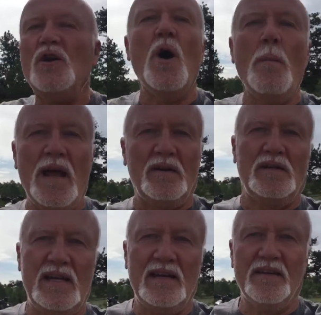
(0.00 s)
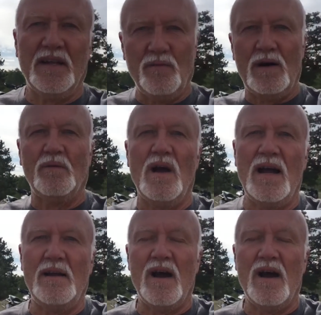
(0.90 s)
no better deal than what Rawhide